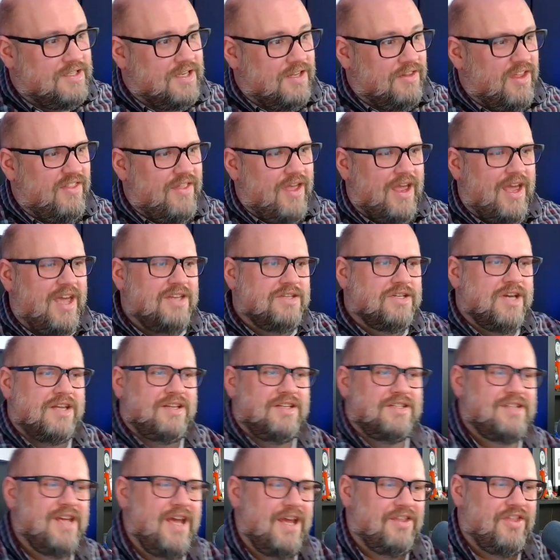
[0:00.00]
and then they each had
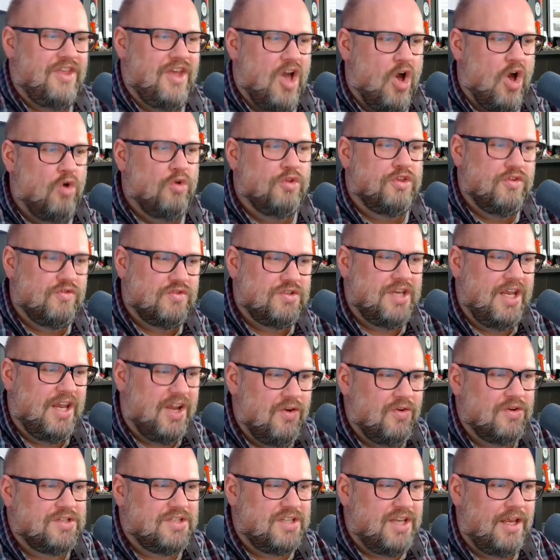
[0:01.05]
to take the oath of
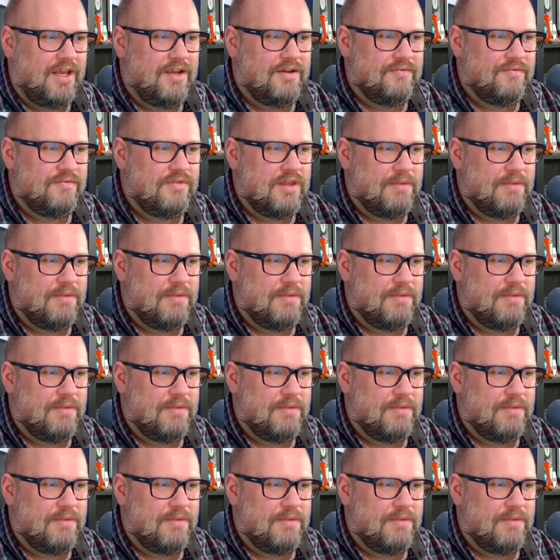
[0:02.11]
secrecy,